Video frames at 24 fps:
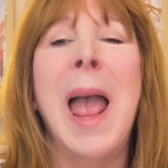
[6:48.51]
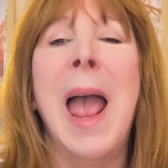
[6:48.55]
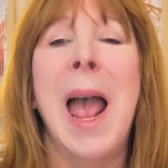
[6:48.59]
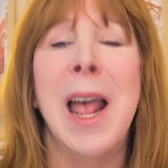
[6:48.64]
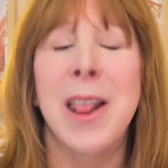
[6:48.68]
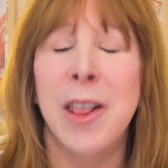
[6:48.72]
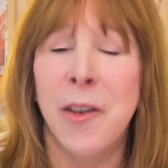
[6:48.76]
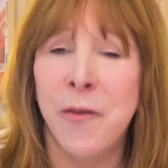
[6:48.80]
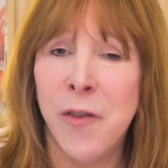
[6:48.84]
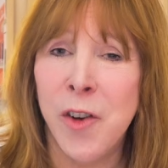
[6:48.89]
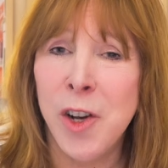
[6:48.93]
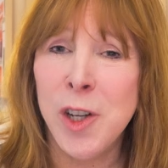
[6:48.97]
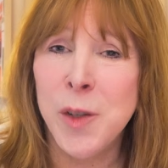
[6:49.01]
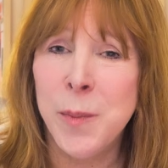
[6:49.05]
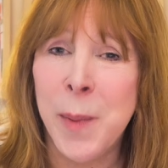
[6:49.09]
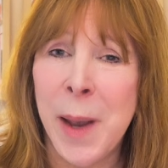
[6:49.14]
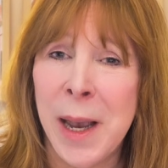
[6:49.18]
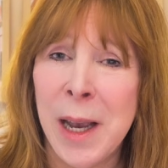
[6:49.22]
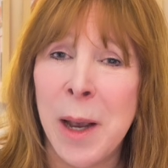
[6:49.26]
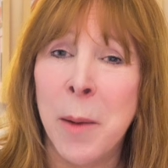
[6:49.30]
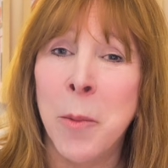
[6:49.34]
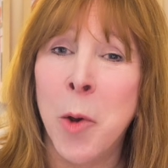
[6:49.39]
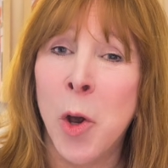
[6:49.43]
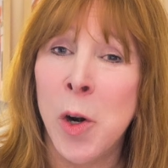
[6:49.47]
And the first
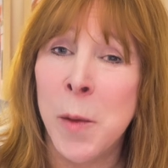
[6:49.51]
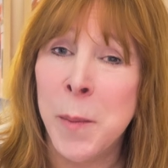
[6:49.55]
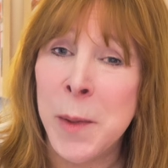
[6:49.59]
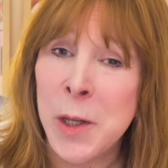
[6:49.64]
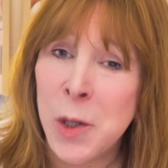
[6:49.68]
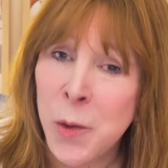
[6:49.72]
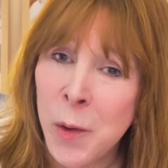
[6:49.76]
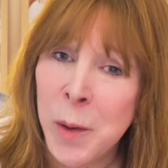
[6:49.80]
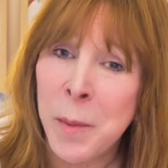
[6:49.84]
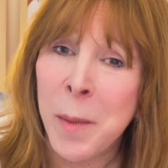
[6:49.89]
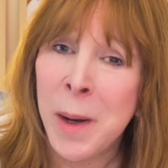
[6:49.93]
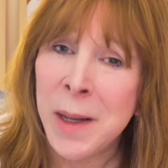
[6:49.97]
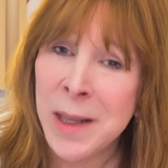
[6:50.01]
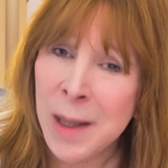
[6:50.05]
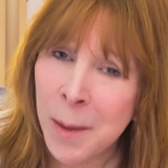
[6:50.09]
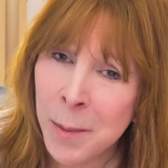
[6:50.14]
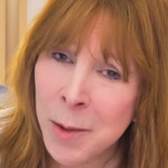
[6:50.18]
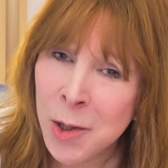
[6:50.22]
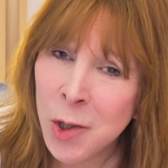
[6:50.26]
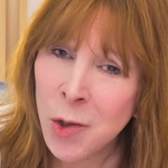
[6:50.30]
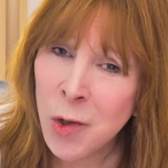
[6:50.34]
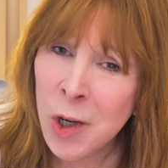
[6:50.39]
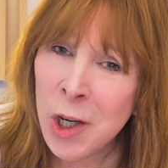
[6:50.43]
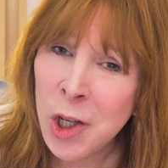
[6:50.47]
bag I'm going to be doing my
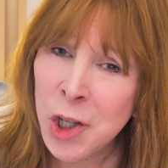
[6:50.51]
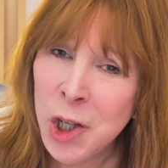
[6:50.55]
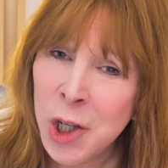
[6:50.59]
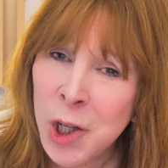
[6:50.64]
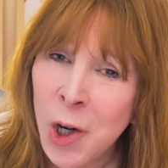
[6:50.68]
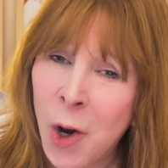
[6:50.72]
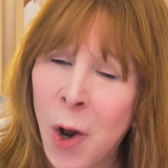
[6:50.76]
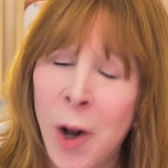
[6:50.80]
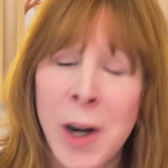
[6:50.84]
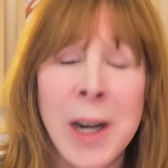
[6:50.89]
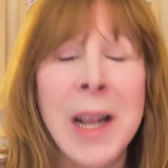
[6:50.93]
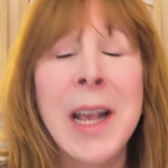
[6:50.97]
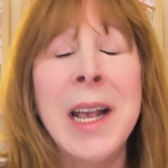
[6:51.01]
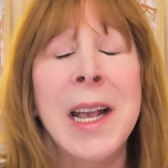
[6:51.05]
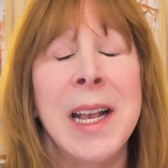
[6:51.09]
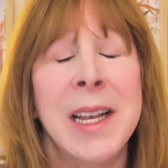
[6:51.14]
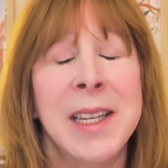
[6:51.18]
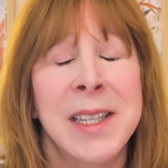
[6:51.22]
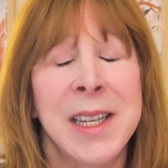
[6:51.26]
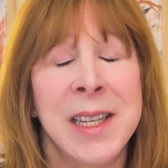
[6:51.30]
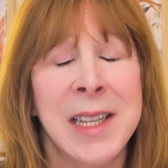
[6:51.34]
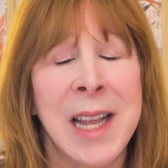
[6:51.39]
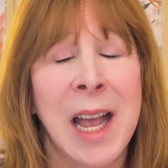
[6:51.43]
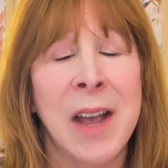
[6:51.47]
demonstration on
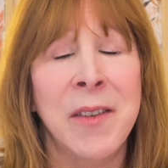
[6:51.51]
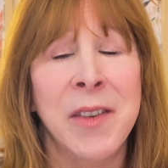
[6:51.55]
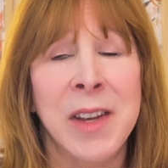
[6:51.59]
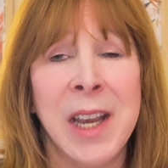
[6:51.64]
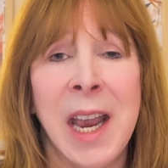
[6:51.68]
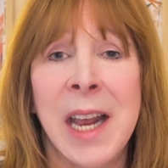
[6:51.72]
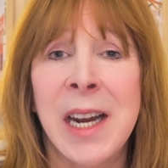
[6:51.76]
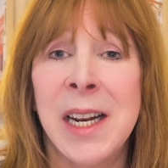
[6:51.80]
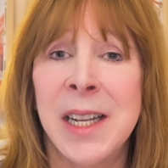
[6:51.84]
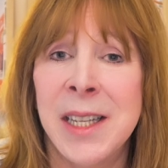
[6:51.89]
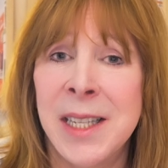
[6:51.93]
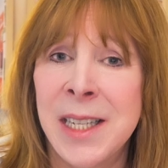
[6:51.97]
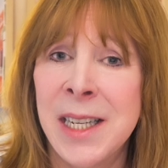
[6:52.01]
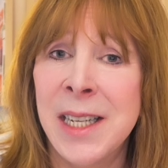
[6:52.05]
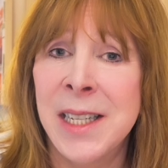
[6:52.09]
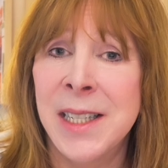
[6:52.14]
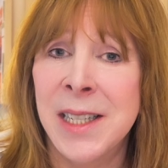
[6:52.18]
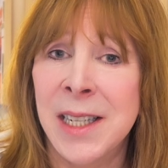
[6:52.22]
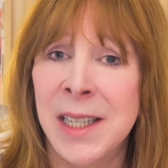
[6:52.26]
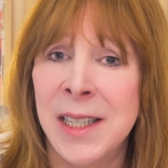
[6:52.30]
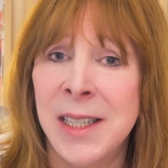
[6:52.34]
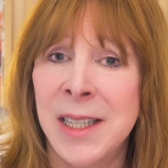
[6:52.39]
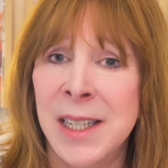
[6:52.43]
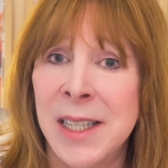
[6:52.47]
is a Navigator
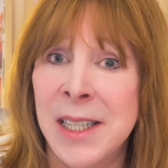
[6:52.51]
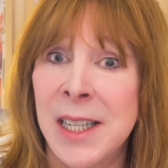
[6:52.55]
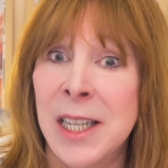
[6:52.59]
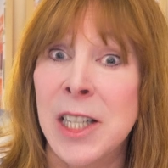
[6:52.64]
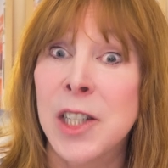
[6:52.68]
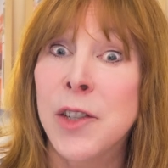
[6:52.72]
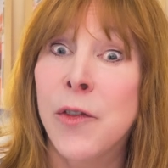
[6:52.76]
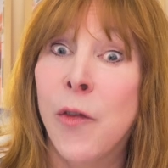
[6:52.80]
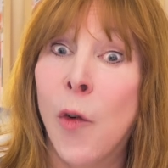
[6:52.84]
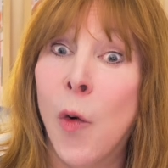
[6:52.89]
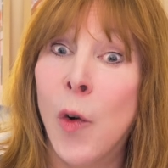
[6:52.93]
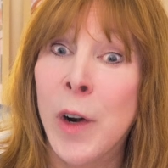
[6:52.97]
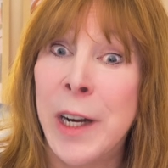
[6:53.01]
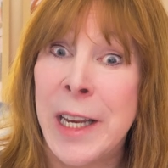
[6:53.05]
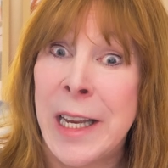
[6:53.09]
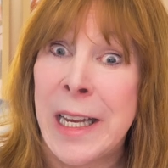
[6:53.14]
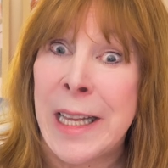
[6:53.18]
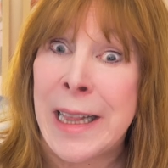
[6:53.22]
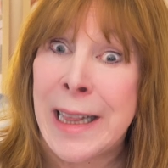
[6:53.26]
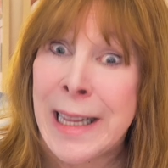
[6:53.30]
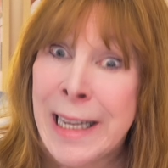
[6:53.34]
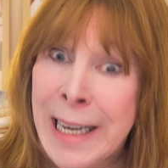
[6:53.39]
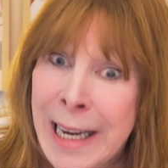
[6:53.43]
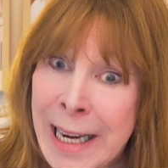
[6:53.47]
T66
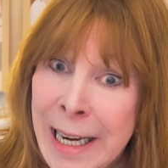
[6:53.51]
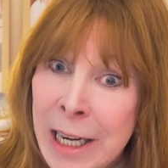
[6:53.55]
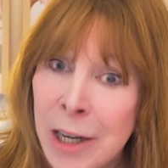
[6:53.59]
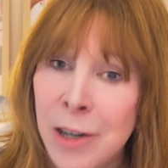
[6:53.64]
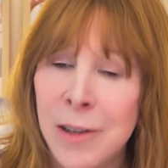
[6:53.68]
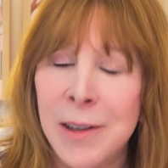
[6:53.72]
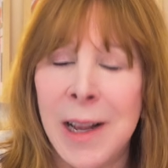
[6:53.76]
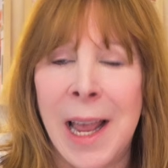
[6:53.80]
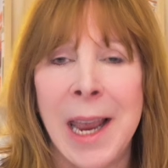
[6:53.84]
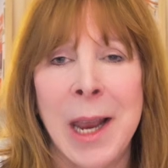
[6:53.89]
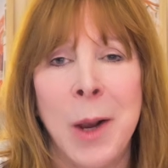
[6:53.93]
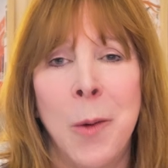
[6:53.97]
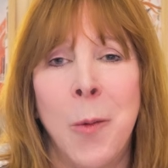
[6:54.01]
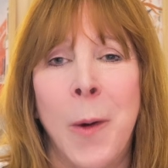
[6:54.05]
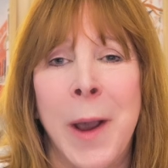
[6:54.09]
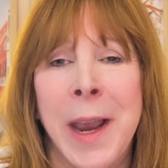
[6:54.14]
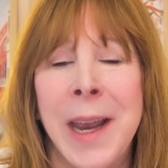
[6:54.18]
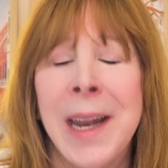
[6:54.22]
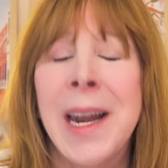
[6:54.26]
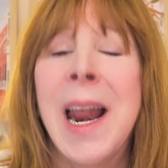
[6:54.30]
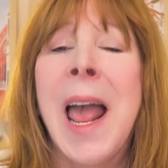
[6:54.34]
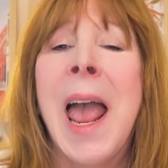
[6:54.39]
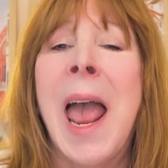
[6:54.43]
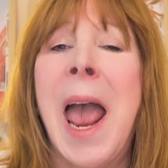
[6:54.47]
40-liter
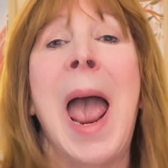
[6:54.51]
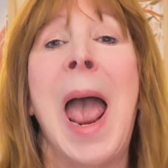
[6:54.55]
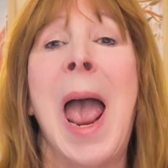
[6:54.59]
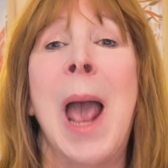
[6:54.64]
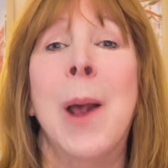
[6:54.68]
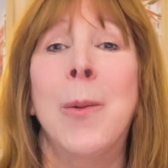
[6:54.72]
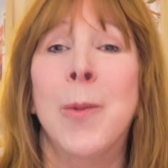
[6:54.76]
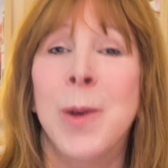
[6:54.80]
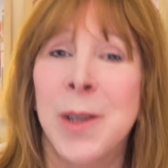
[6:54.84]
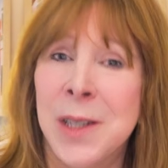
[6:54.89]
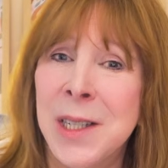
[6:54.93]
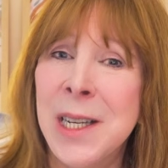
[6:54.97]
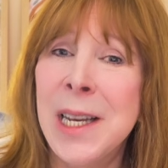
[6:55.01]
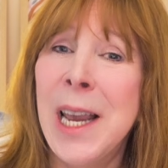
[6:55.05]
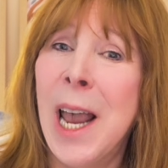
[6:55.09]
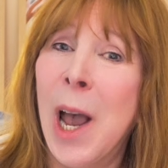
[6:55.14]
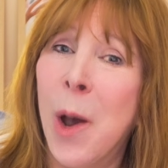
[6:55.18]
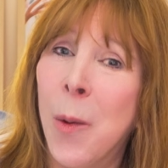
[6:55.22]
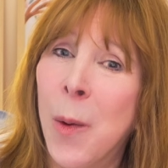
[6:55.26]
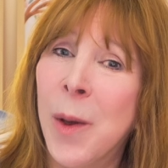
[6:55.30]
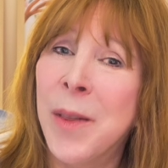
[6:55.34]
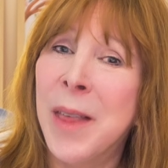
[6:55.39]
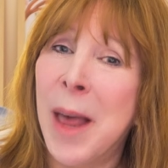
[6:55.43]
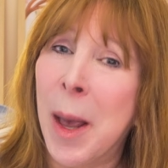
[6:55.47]
lightweight, and we'll see
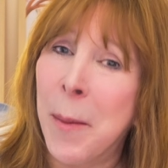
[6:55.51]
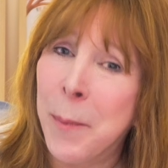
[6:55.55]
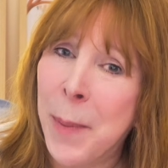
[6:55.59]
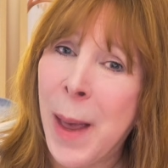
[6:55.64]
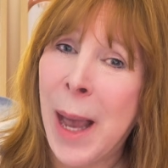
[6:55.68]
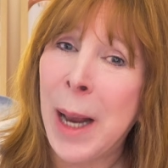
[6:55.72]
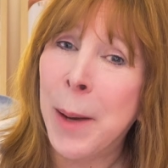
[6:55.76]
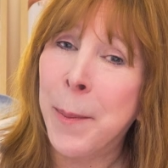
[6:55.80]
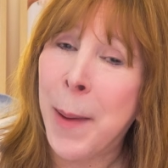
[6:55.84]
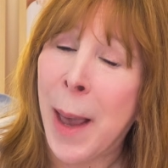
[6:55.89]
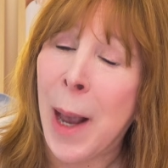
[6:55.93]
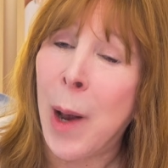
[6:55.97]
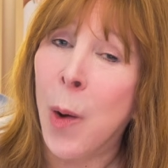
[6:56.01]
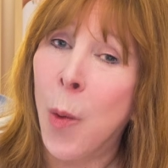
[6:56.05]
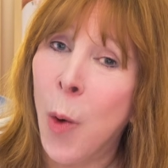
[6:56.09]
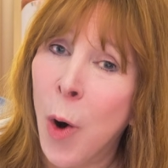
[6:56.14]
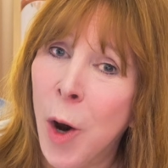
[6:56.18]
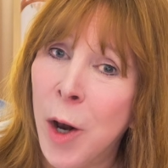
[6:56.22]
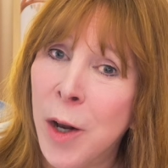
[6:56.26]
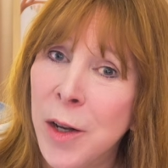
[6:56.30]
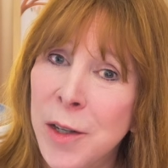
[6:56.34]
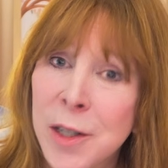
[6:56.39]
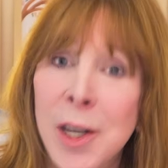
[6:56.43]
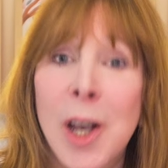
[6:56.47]
how well that backpack
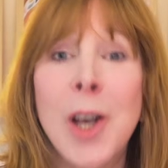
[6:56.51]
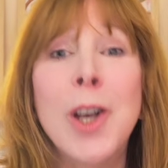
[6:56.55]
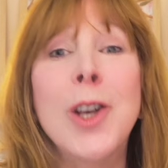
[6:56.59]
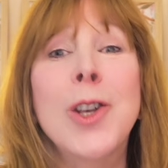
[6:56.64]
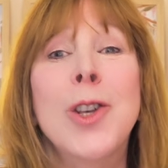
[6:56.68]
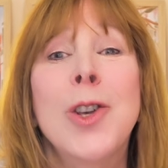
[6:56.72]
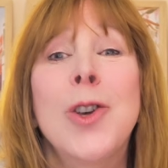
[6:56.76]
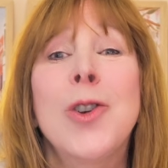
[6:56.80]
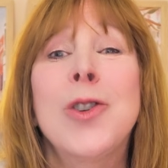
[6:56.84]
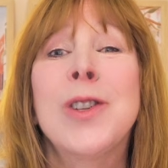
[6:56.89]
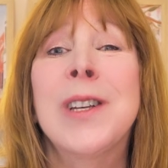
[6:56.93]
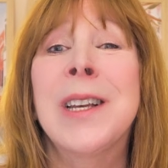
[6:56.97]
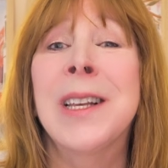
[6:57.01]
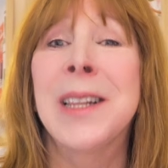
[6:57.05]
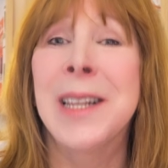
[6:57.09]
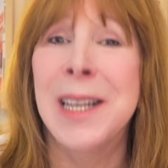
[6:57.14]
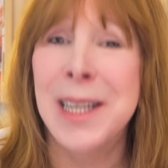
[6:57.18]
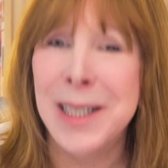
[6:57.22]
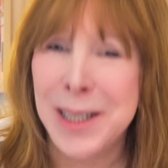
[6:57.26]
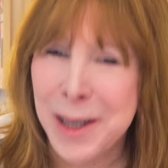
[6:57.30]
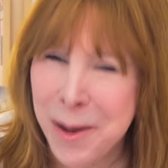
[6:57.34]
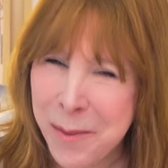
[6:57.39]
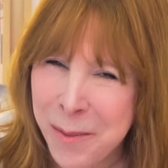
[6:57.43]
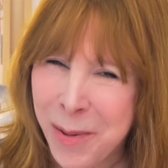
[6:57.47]
works using
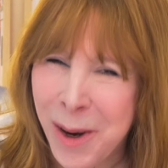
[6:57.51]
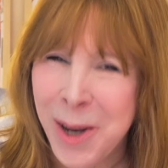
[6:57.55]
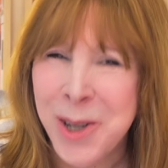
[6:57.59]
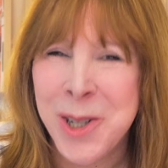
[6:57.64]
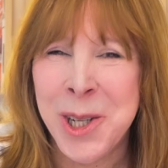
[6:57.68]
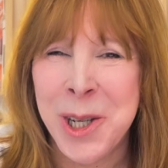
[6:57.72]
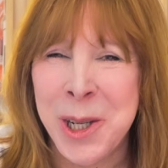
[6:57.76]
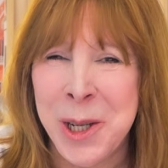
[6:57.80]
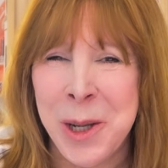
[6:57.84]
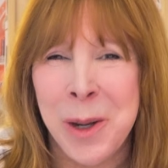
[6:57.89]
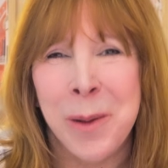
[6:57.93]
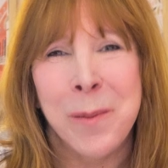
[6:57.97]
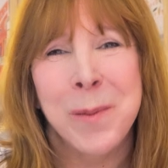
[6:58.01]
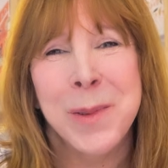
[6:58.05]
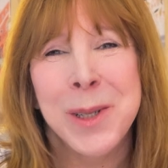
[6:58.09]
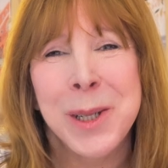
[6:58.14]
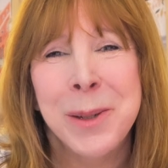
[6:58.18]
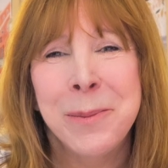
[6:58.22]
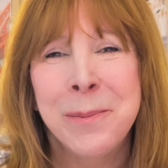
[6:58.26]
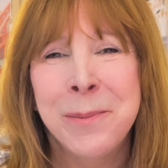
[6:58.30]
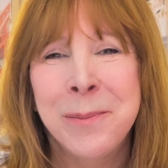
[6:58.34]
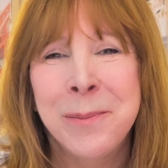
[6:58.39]
these compression cubes.